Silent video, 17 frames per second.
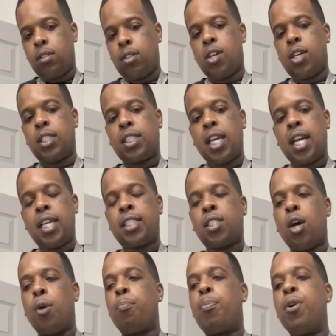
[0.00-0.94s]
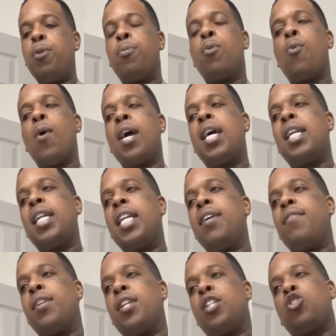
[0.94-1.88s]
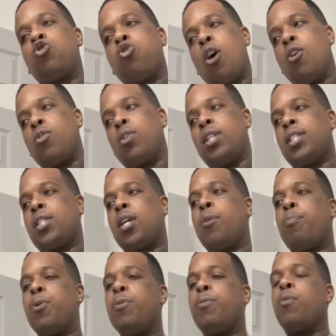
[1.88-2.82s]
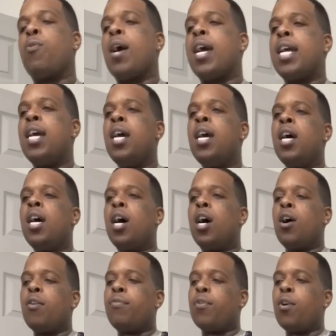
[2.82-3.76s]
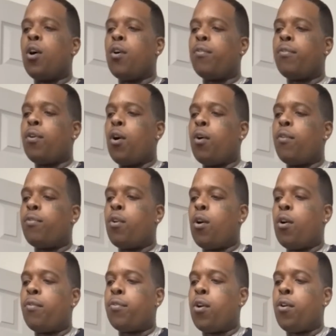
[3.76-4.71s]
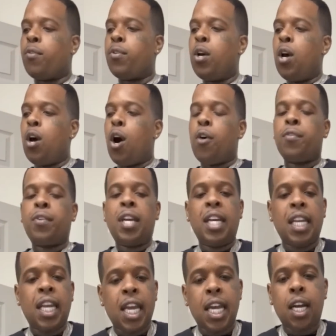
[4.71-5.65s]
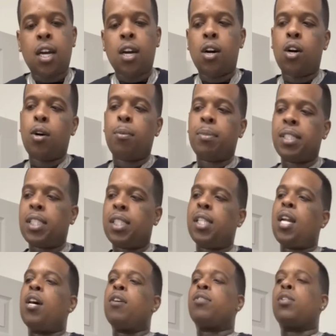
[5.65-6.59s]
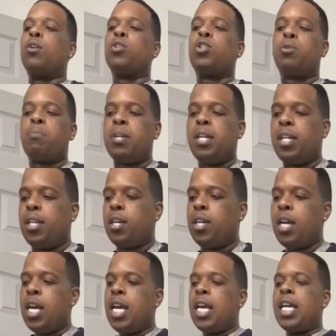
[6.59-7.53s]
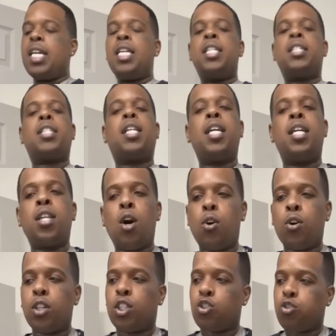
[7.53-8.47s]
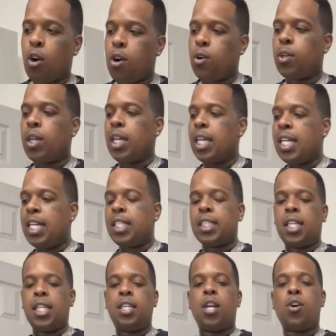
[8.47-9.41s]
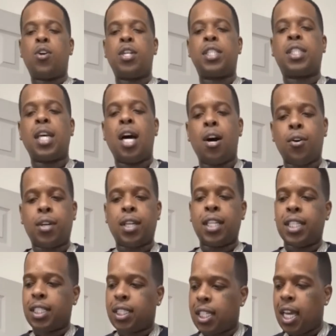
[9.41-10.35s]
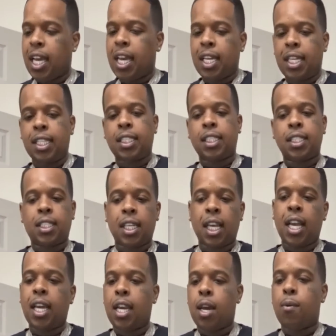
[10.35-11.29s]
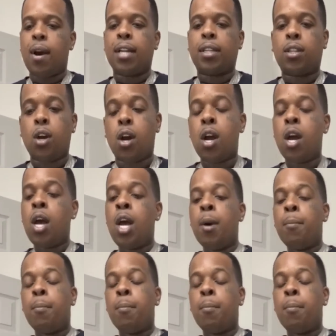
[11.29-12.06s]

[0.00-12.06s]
You know what I'm saying? Some people way of living is trolling. Some people way of getting income and shit off social media is getting on here trolling, is getting on here talking and saying this and saying that right there.